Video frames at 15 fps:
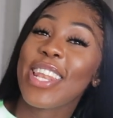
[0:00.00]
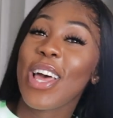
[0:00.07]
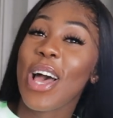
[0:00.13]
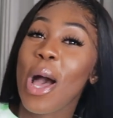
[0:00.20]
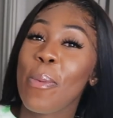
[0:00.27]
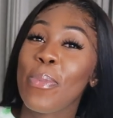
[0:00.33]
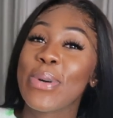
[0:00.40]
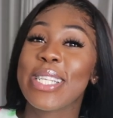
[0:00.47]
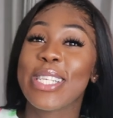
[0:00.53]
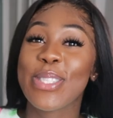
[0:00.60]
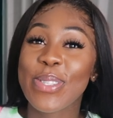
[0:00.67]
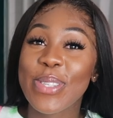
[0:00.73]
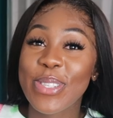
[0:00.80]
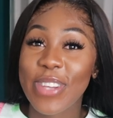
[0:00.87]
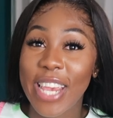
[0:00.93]
no, I bought these
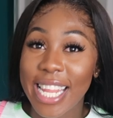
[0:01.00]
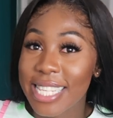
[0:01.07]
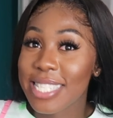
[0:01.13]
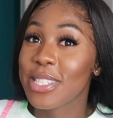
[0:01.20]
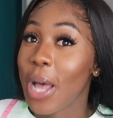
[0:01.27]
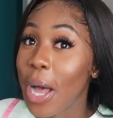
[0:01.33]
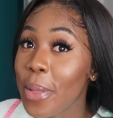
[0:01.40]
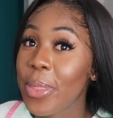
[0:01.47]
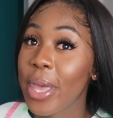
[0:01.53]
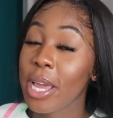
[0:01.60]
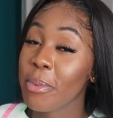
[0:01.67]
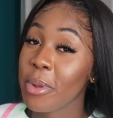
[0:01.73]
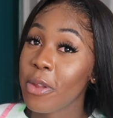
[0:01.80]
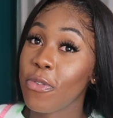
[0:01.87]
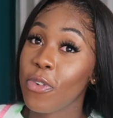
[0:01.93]
new trainers, they're
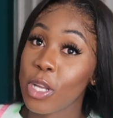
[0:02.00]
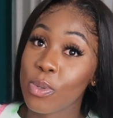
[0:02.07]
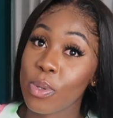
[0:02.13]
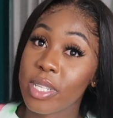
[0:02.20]
gonna be the first